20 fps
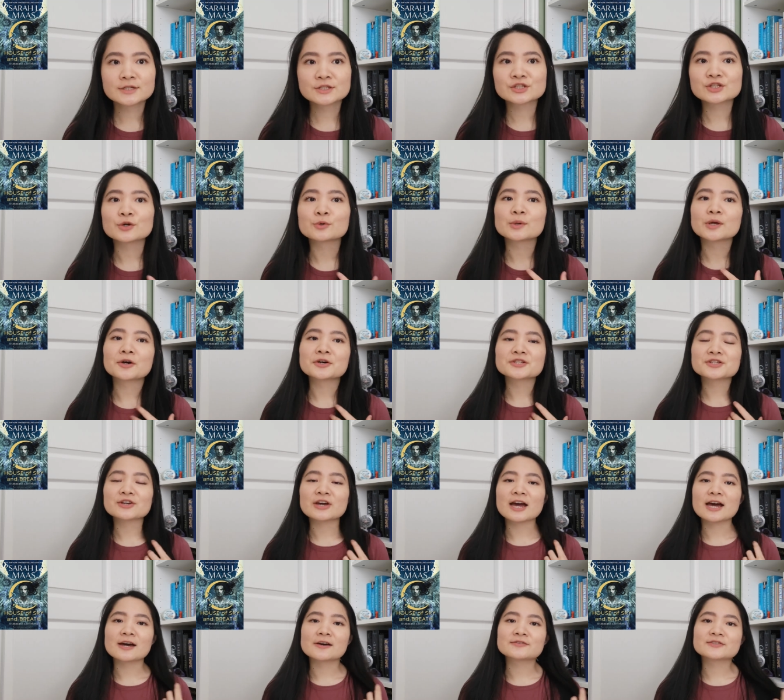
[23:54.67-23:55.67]
So we also
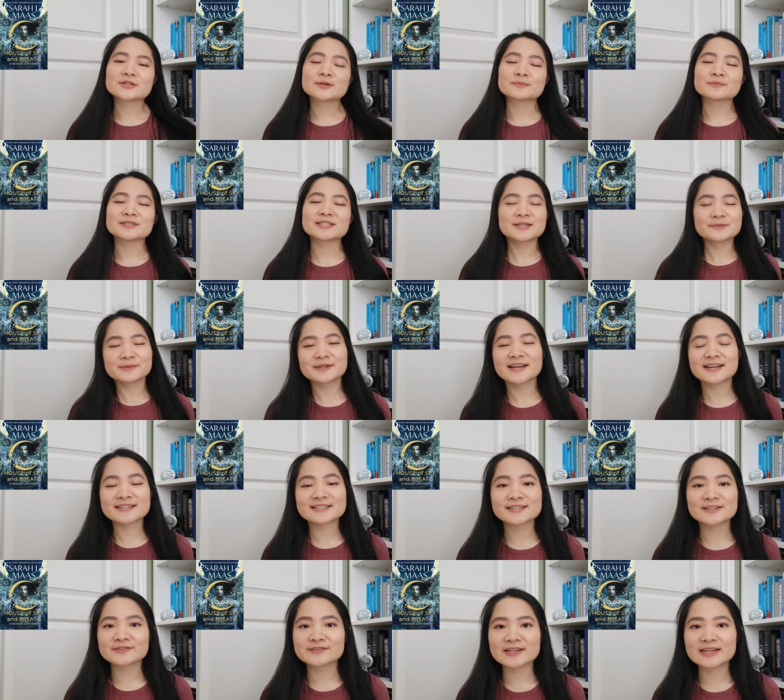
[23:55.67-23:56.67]
have some demon
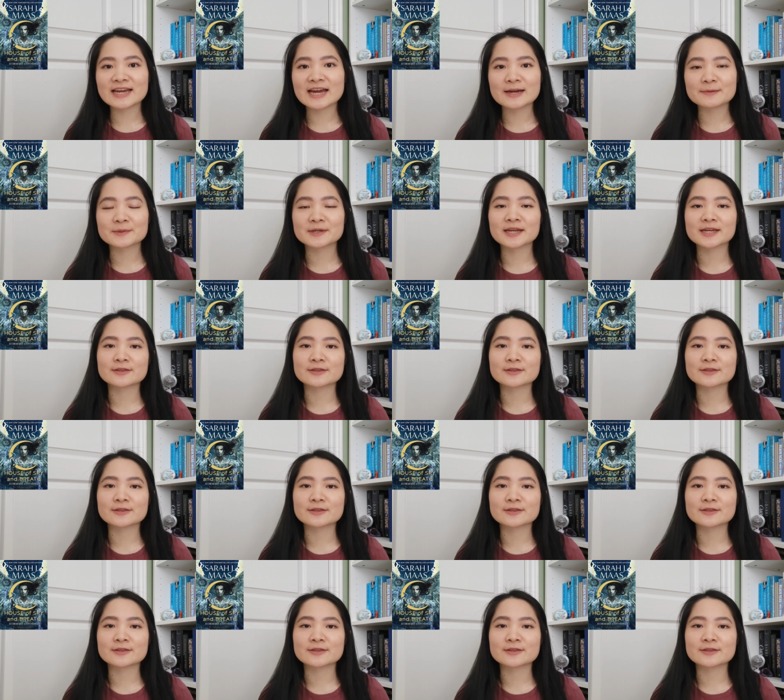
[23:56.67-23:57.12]
activity happening